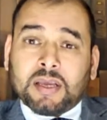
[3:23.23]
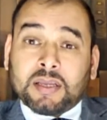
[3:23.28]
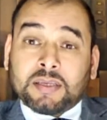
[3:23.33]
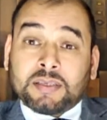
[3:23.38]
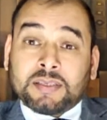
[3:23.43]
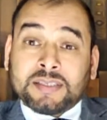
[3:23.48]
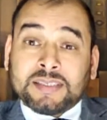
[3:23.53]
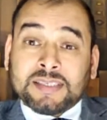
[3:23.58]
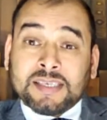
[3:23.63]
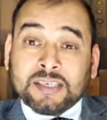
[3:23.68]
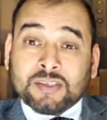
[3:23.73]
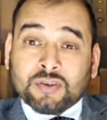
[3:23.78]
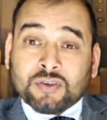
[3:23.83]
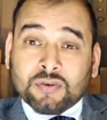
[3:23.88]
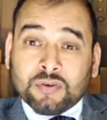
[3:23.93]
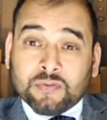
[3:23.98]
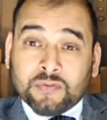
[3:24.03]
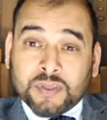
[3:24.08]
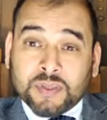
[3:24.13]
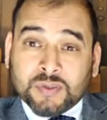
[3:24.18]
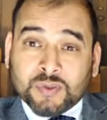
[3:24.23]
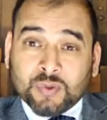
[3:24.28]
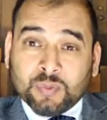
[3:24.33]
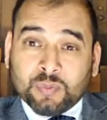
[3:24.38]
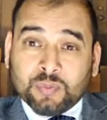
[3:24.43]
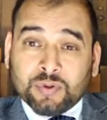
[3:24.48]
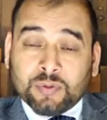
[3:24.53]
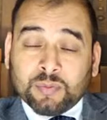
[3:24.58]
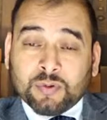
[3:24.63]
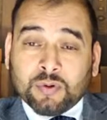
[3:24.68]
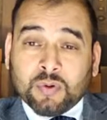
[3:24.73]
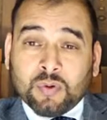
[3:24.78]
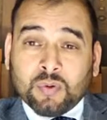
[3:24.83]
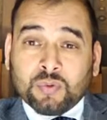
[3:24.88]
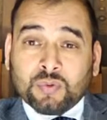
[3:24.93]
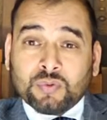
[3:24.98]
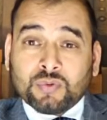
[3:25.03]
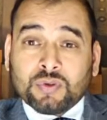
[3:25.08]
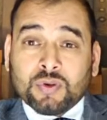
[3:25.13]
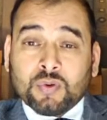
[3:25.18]
decision of the Supreme
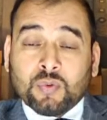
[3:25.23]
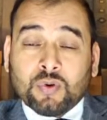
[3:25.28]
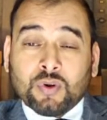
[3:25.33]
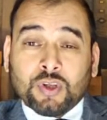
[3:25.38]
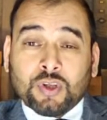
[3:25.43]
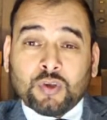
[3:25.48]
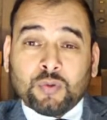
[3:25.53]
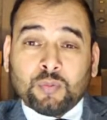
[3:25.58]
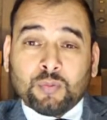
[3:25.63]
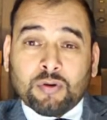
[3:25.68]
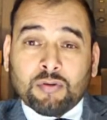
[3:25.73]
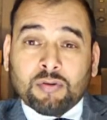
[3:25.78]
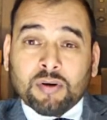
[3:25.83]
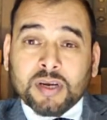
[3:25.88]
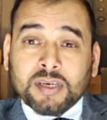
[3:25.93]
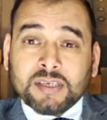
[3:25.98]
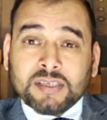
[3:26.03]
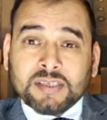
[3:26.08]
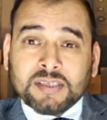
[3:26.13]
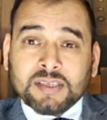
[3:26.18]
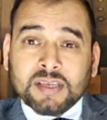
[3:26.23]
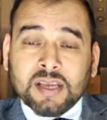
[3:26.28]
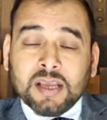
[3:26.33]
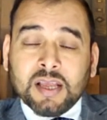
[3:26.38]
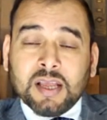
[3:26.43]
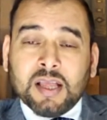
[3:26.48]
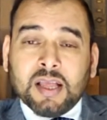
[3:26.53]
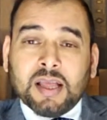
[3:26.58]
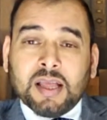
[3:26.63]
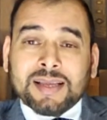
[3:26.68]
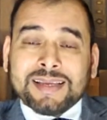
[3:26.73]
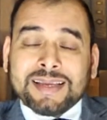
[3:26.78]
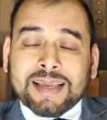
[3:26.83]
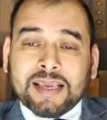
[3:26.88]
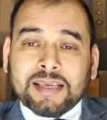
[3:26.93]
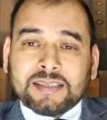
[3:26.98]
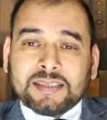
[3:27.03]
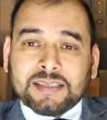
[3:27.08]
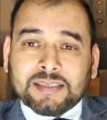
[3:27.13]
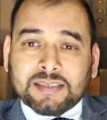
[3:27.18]
Court for human rights
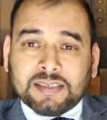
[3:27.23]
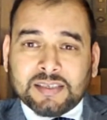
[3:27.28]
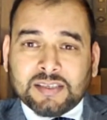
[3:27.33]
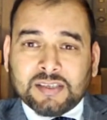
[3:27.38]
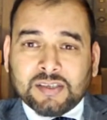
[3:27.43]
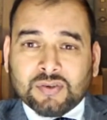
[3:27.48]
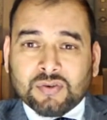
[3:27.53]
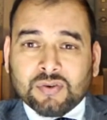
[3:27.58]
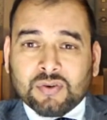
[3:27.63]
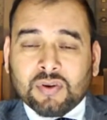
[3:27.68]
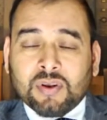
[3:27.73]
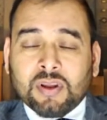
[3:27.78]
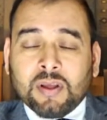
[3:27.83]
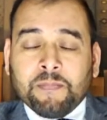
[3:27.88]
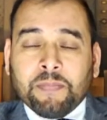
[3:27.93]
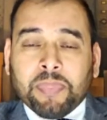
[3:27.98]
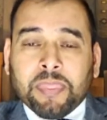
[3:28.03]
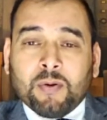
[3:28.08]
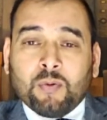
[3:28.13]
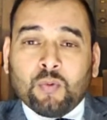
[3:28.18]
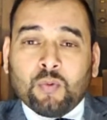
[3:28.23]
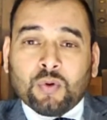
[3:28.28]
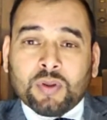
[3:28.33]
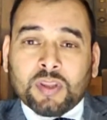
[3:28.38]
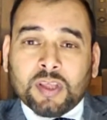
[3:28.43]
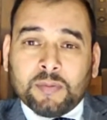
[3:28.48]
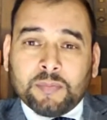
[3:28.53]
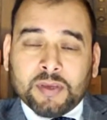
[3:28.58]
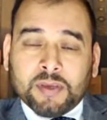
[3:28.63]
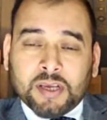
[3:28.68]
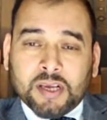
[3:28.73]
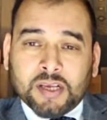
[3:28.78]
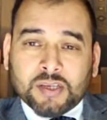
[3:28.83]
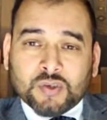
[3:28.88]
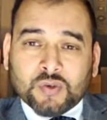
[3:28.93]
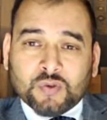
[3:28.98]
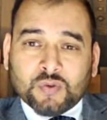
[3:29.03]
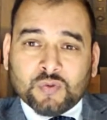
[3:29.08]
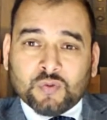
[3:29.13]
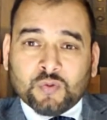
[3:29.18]
case decision, or the
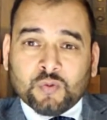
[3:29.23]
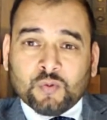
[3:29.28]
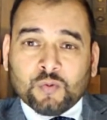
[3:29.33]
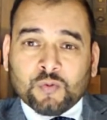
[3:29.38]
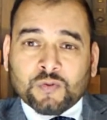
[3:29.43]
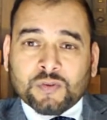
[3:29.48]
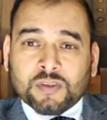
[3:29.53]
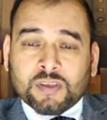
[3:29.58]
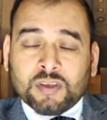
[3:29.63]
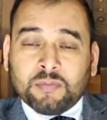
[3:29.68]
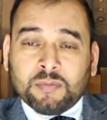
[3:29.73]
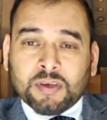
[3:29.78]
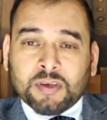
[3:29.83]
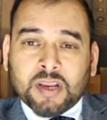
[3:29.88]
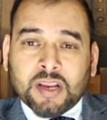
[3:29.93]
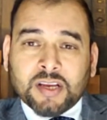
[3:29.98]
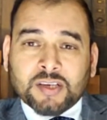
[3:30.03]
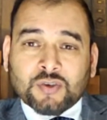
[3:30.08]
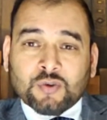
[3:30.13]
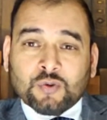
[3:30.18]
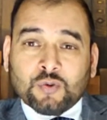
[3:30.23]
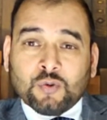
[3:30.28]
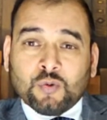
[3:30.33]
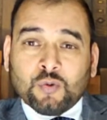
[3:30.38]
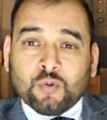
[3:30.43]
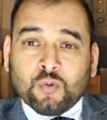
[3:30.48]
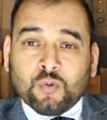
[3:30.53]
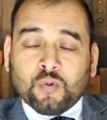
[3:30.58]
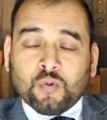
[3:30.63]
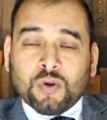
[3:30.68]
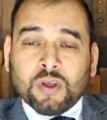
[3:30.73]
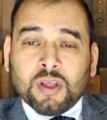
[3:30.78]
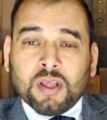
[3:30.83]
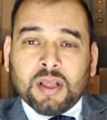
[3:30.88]
immigration rules, immigration law.